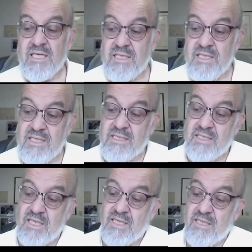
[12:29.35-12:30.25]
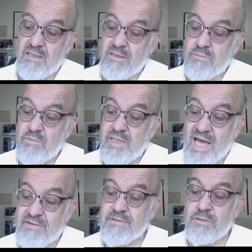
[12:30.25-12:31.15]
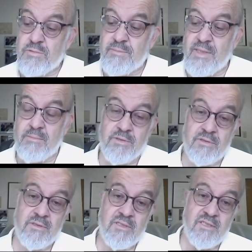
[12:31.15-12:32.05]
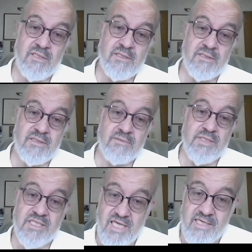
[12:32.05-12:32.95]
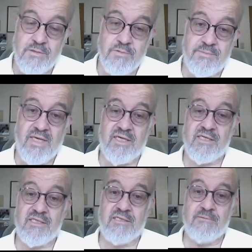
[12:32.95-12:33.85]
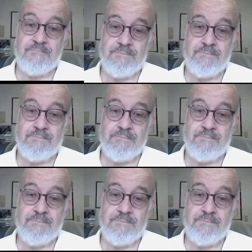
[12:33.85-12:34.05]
that we have to remember the mistakes we made,